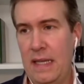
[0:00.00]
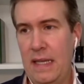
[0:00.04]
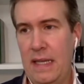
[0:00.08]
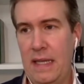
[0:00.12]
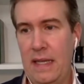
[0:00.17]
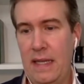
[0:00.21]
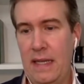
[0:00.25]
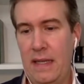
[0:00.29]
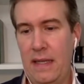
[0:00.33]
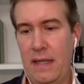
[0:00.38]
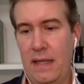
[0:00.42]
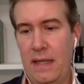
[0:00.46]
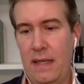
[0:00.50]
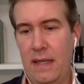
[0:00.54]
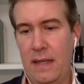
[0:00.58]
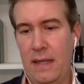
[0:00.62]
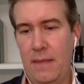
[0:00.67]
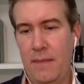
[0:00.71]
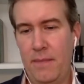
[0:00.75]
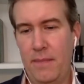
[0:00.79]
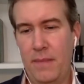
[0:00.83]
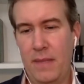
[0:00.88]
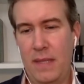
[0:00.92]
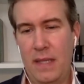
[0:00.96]
And
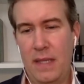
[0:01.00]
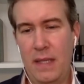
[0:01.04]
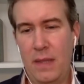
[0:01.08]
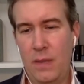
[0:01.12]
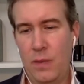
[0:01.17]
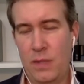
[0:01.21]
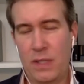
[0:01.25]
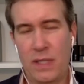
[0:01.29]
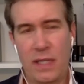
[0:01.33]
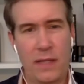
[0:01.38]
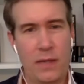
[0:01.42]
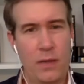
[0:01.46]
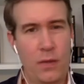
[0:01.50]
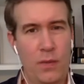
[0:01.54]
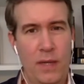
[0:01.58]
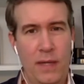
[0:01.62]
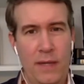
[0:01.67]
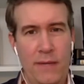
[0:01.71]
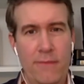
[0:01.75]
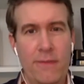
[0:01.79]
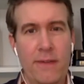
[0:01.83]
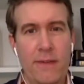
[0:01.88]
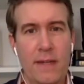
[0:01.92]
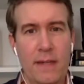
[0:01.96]
he was not the
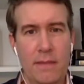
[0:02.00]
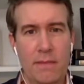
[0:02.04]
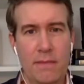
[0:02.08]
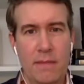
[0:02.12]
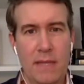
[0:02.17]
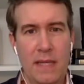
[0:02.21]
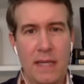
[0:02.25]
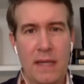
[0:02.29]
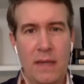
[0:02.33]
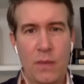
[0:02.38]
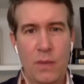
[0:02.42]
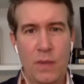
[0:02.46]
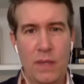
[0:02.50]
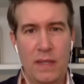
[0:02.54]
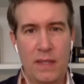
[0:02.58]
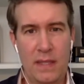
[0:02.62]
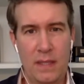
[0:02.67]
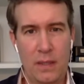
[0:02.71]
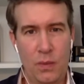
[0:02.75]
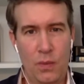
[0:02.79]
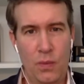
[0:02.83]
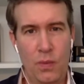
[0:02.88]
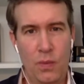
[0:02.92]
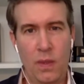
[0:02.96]
right fit. And we
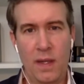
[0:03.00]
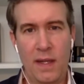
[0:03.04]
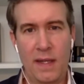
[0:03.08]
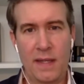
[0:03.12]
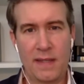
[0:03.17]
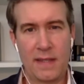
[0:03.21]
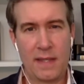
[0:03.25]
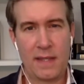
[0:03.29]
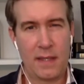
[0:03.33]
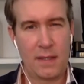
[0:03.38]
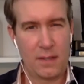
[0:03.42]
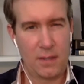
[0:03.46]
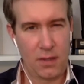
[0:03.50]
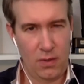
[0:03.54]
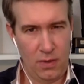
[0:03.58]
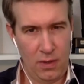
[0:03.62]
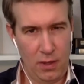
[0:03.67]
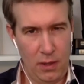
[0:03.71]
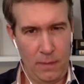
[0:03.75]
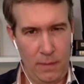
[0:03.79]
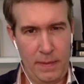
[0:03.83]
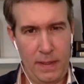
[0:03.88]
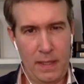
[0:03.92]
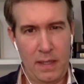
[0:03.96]
didn't realize that until a
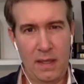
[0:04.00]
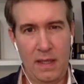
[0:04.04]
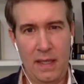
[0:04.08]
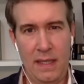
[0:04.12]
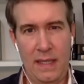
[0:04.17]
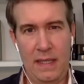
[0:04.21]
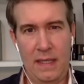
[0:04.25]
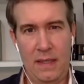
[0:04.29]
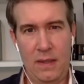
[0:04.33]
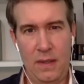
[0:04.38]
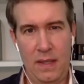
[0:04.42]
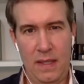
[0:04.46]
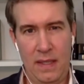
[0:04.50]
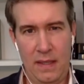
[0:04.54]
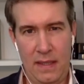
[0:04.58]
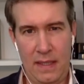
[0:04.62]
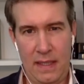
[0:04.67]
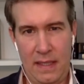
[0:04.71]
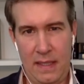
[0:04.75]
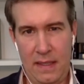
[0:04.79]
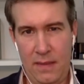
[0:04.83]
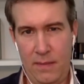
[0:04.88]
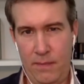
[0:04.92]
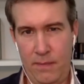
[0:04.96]
little bit late. And
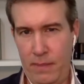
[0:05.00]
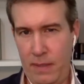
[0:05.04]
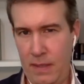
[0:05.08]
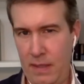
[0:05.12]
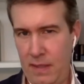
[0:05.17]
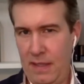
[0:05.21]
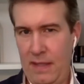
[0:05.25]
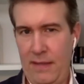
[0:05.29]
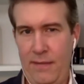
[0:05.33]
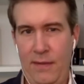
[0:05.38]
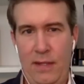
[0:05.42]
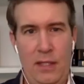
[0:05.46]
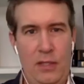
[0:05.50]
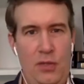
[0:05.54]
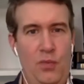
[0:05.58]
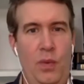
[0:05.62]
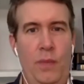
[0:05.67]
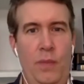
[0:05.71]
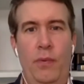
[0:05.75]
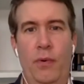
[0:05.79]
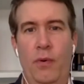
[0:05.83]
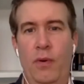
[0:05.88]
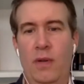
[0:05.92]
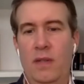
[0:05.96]
he had been giving us
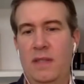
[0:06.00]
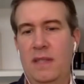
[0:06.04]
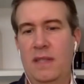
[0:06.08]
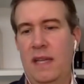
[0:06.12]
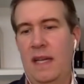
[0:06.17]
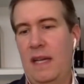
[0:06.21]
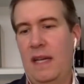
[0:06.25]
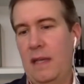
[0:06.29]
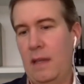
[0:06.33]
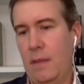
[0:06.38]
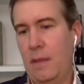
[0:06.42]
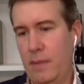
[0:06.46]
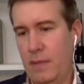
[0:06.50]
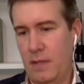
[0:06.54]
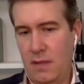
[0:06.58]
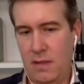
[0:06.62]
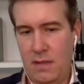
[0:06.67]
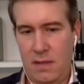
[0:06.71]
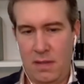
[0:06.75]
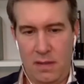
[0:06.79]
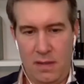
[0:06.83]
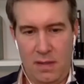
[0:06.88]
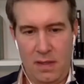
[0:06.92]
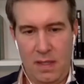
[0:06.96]
reports that, hey, the
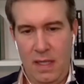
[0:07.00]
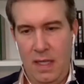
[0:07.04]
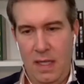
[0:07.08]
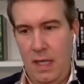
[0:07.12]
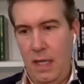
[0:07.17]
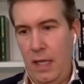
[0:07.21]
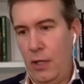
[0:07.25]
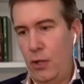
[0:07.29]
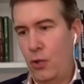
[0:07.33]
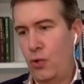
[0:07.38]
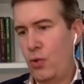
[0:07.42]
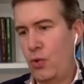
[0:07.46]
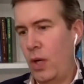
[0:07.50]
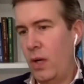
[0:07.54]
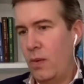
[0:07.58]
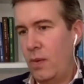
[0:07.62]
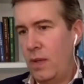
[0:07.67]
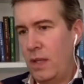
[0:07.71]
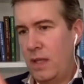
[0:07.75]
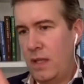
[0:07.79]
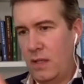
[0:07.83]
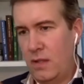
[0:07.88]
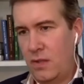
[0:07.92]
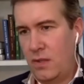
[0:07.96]
business is
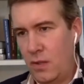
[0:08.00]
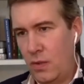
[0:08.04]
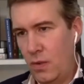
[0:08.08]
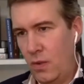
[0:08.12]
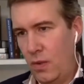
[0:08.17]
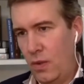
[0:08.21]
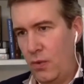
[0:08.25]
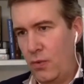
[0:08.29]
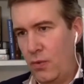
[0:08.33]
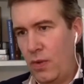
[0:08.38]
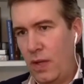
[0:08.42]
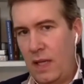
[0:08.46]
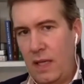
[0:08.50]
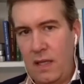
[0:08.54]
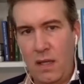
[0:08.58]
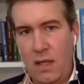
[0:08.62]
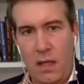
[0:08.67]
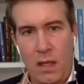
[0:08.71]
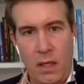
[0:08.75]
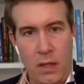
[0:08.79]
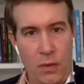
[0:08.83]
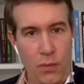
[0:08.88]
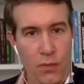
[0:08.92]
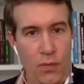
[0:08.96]
growing, it's doing great
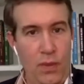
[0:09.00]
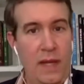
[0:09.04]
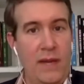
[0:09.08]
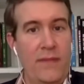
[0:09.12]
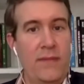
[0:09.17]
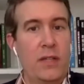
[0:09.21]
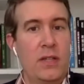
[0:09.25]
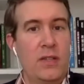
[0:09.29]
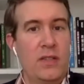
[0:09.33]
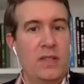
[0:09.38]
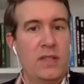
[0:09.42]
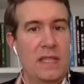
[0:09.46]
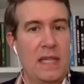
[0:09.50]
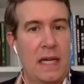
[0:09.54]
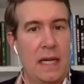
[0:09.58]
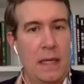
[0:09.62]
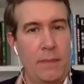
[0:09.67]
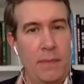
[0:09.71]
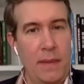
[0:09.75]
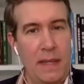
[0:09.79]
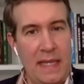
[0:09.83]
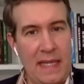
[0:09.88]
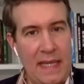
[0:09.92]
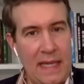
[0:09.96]
on the revenue side,
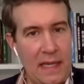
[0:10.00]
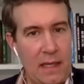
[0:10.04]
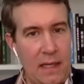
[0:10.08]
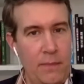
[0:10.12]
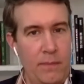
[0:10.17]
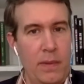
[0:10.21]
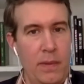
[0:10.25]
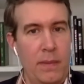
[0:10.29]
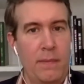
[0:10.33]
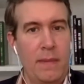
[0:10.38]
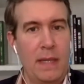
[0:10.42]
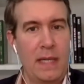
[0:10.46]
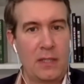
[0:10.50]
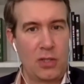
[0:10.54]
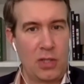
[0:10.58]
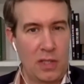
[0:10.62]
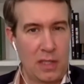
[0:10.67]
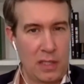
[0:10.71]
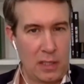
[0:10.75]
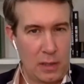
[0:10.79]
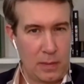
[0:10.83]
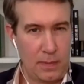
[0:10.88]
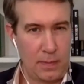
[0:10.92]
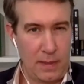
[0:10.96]
but he hadn't been managing
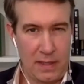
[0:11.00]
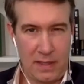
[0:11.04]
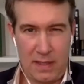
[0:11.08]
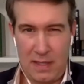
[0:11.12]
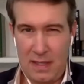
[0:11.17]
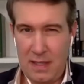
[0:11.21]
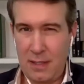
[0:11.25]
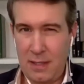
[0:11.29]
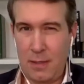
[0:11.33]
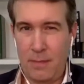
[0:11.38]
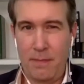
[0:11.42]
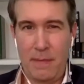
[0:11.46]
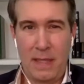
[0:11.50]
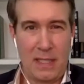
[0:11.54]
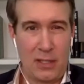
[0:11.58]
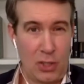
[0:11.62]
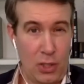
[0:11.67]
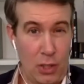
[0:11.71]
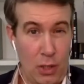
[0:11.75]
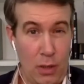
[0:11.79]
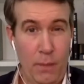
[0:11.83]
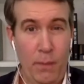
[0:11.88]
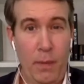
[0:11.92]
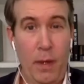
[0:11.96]
expenses or
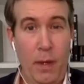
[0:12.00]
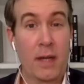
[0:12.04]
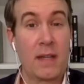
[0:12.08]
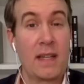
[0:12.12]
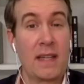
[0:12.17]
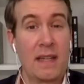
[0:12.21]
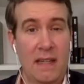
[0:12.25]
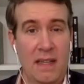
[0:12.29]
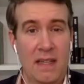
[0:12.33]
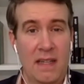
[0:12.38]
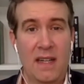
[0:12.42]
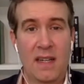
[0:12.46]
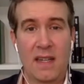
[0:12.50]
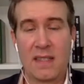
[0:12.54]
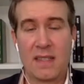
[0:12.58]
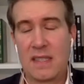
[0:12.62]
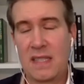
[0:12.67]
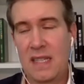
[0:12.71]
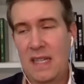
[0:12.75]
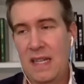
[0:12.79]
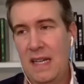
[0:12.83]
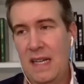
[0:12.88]
managing our marketing cost.